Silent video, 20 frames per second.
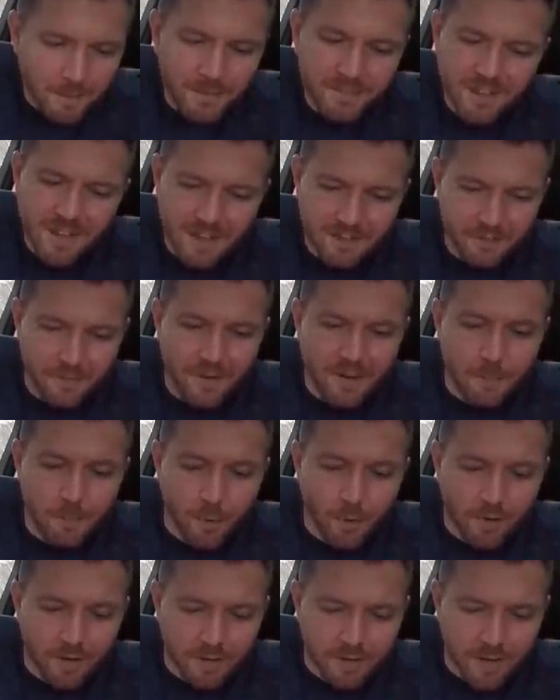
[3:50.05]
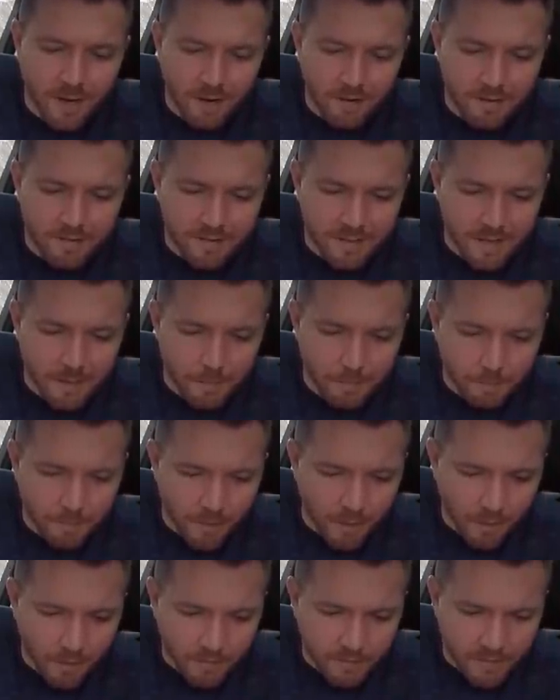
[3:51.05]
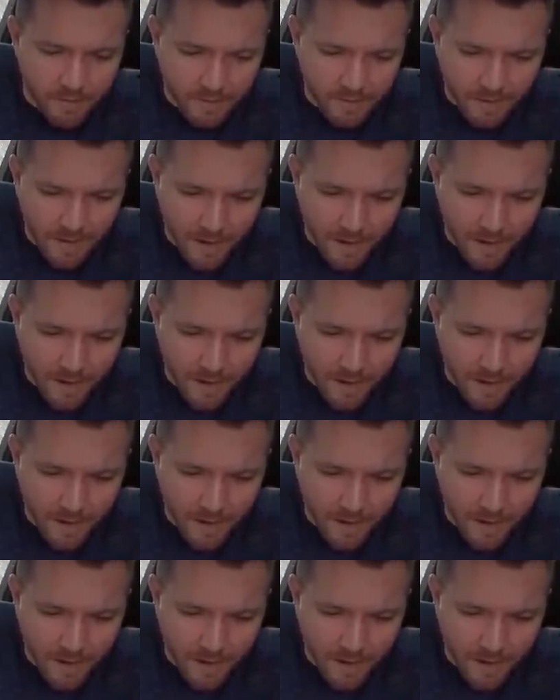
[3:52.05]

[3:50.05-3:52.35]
Passat's a very boring car, isn't it? But that